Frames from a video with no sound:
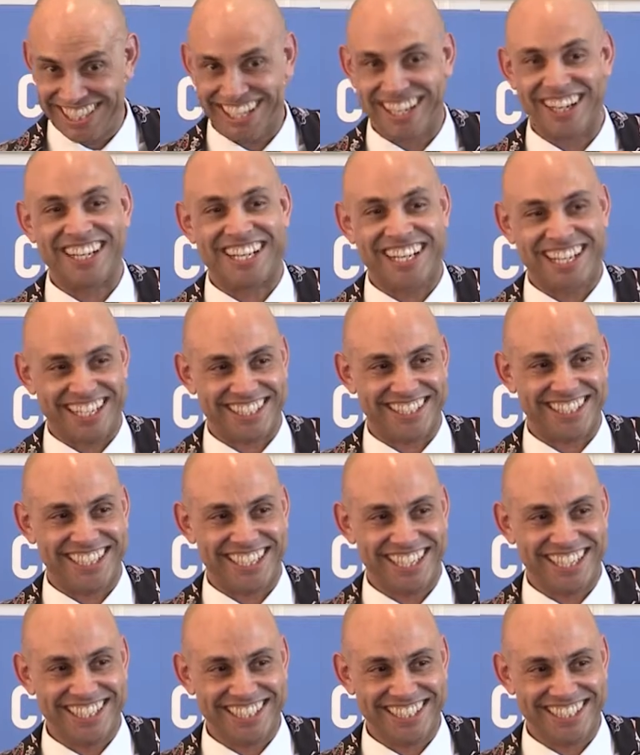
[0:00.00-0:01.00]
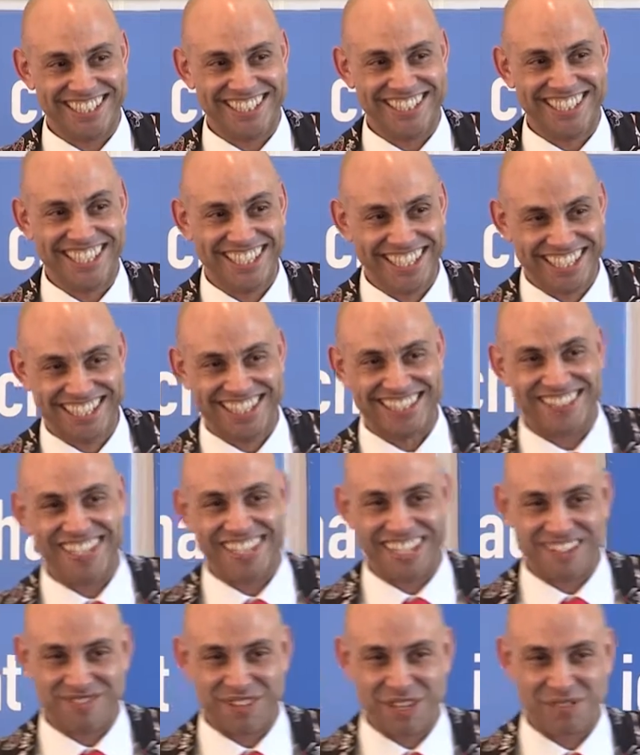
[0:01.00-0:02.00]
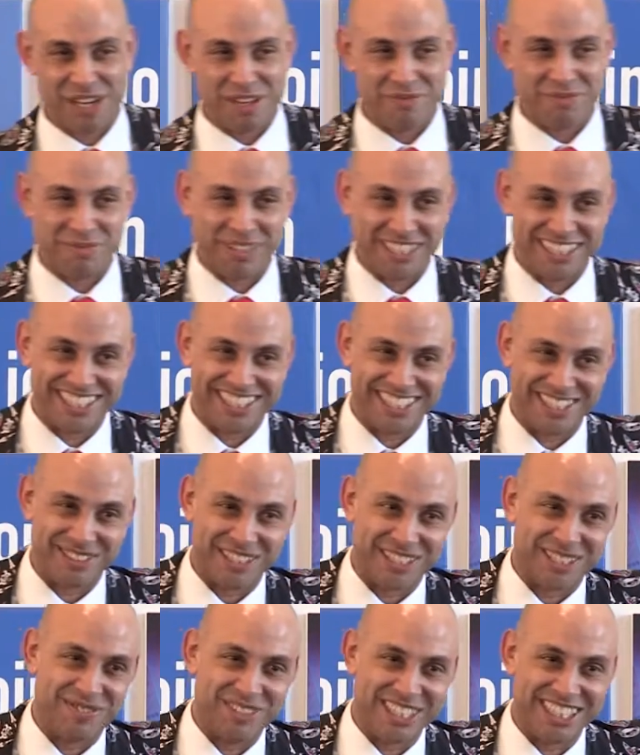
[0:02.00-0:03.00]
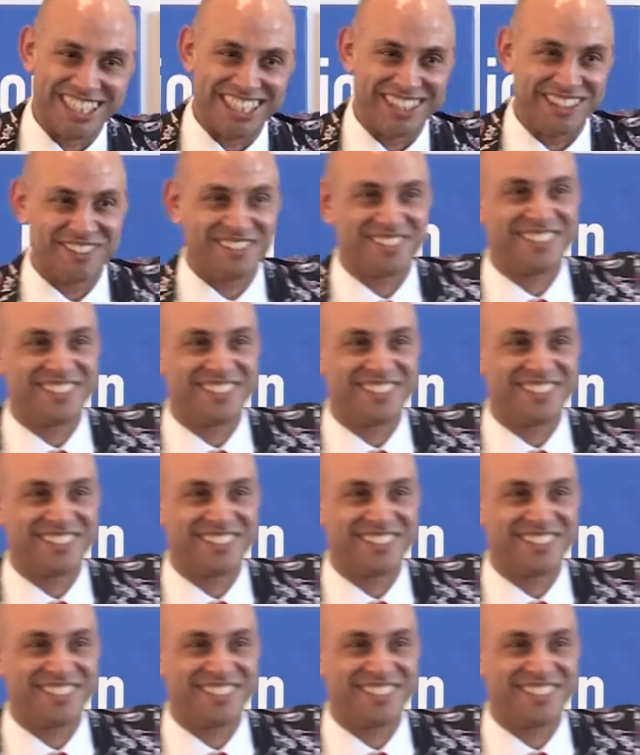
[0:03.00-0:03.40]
I'll let that sink in. Do I give my wife permission to switch the machine off?